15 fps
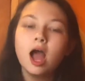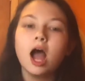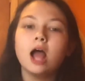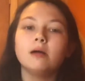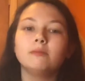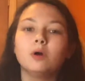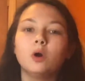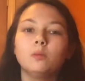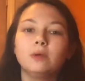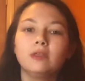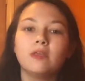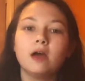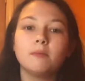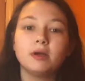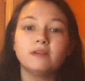I'm hoping
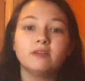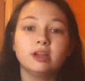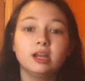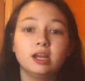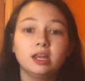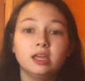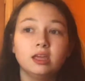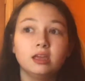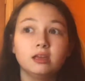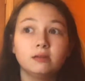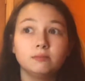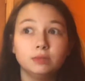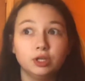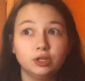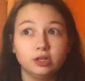that my vanity
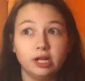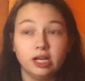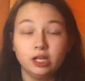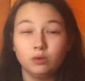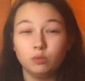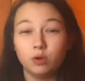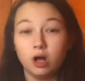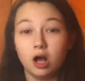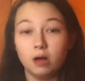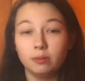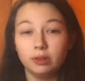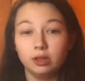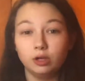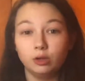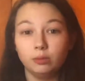mirror lighting will help a
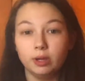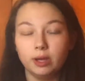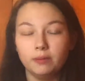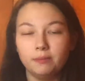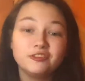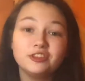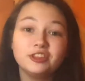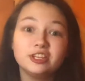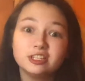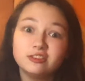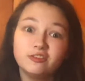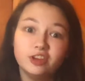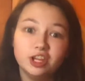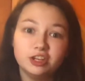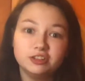little bit. For this
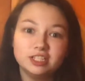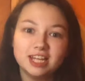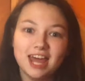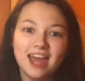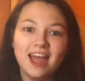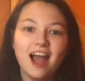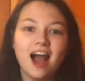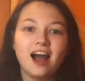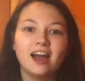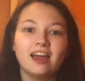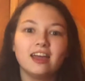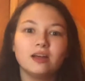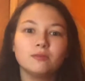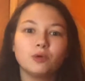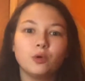video today, I
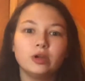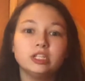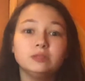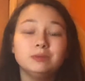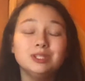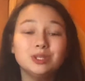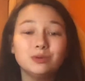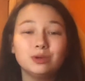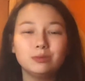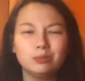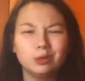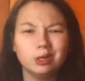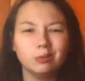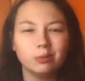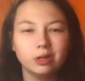am going to be doing
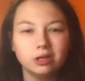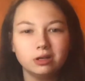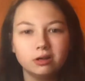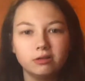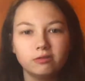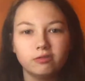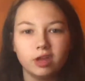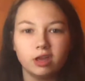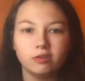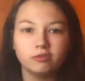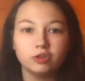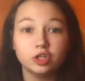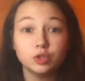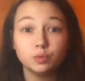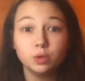Beauty Blender Fake
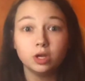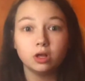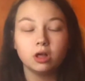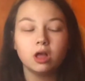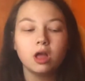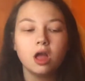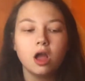First Real.